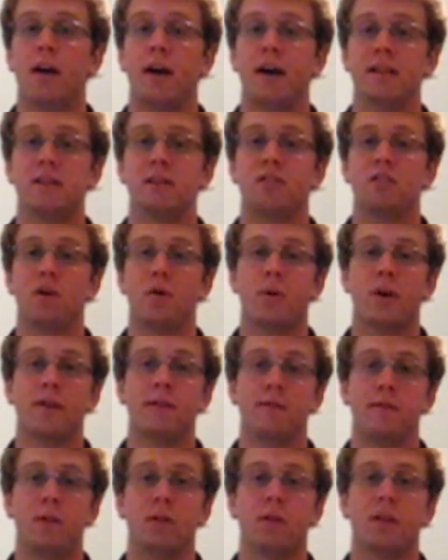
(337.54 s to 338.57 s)
I just don't
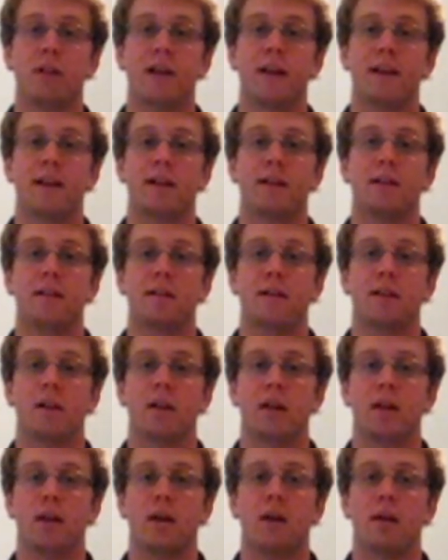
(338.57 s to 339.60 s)
want to feel like
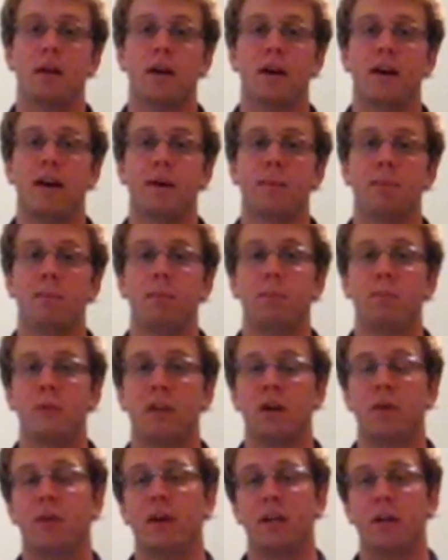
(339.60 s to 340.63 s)
I'm,
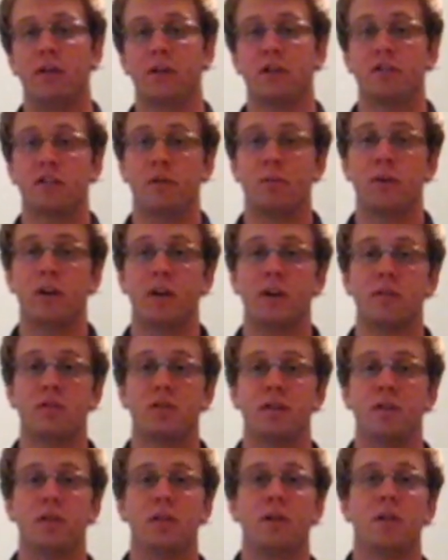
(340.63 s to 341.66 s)
you know, hindering someone
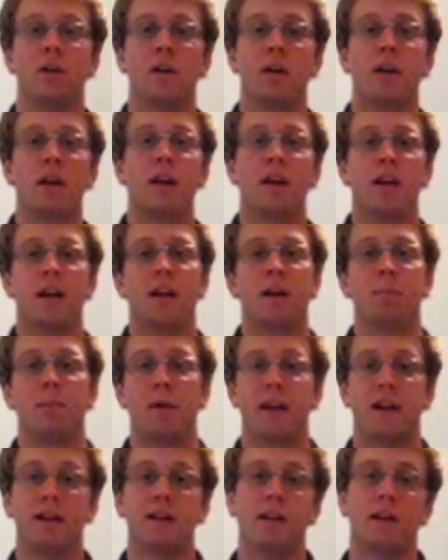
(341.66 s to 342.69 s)
else and
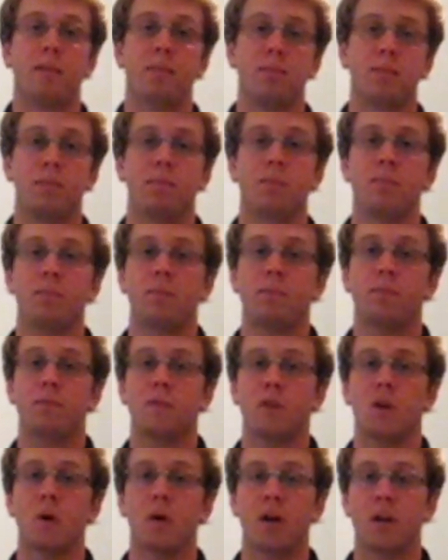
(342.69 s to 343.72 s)
making them
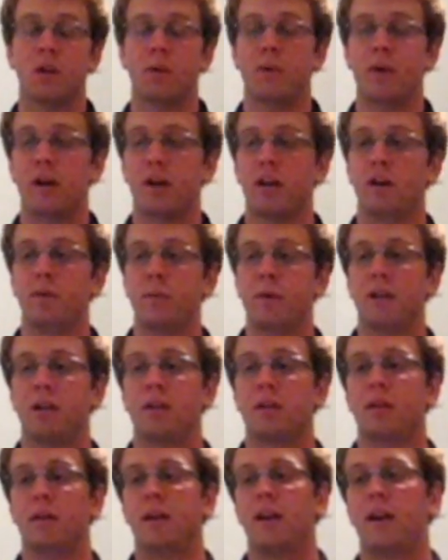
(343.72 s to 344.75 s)
go out of their way to help me.
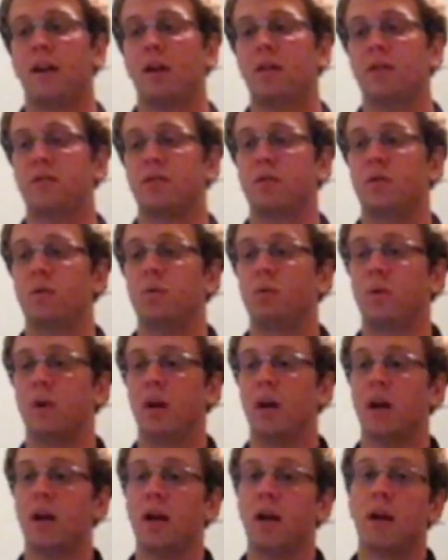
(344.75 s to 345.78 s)
And also,
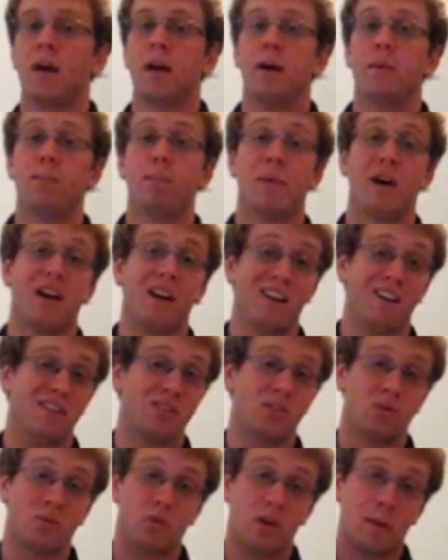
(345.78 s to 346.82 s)
my
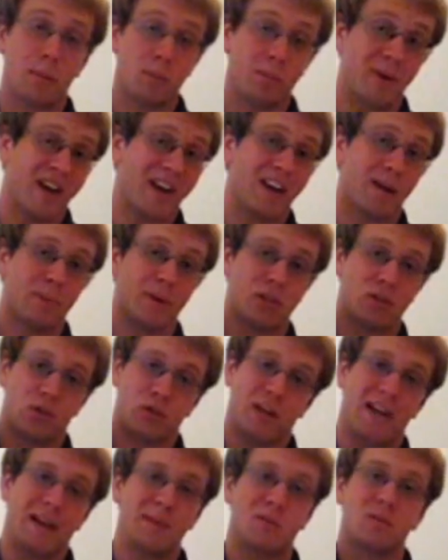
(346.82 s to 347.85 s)
upper back, my
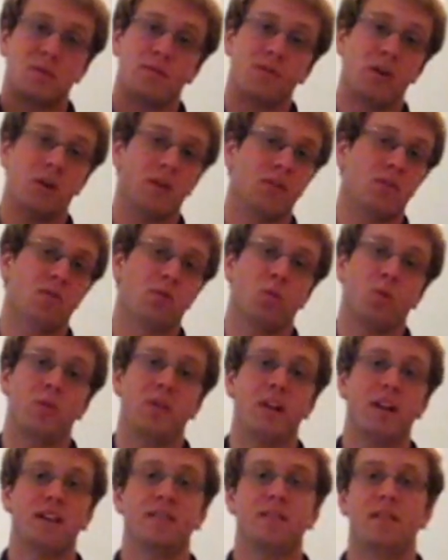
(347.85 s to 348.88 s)
traps were very sore
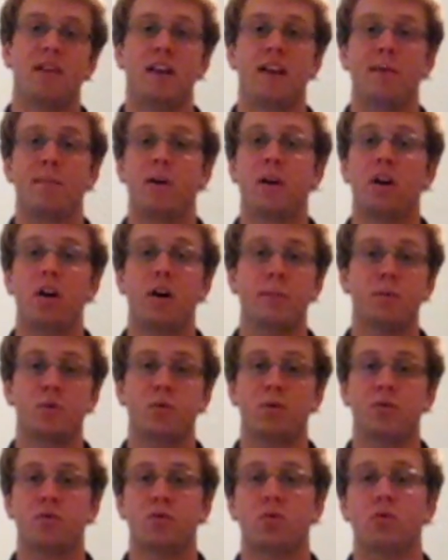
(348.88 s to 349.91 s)
the next day. My
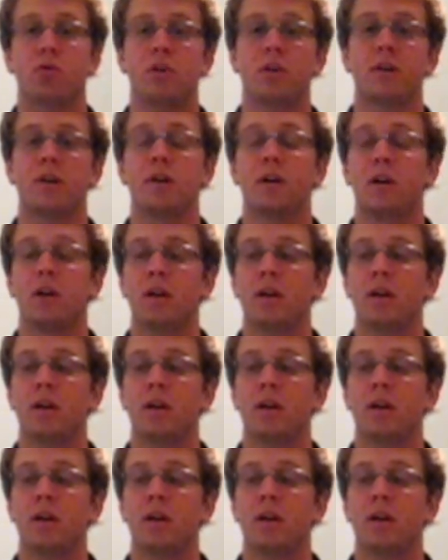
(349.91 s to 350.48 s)
arms were sore.